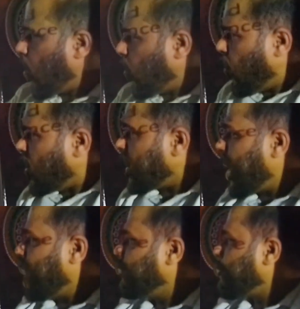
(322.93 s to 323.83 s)
all
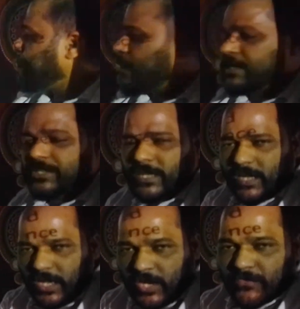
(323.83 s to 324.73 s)
have
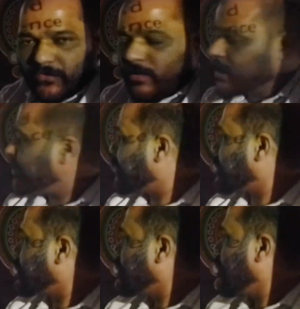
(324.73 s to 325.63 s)
Persian
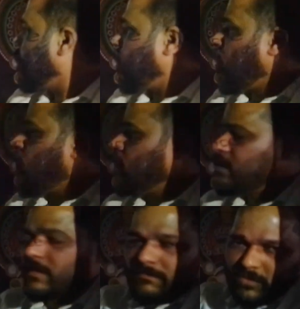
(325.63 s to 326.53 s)
influence
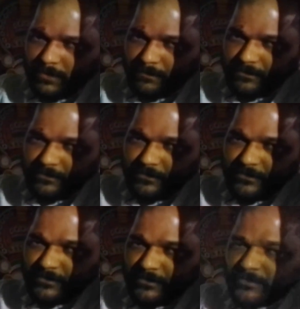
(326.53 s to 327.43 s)
on them.
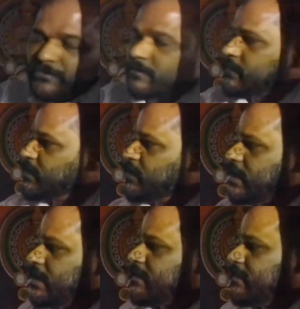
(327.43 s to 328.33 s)

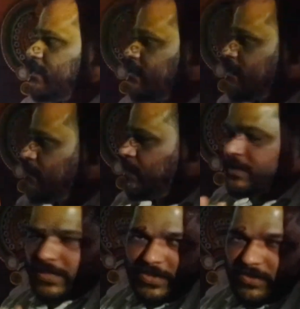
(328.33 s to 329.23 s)
Okay,
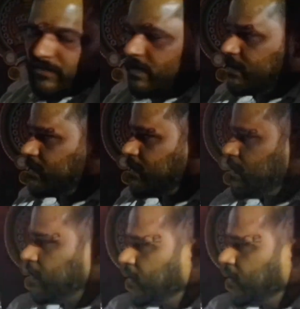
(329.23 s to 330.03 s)
Persian influence.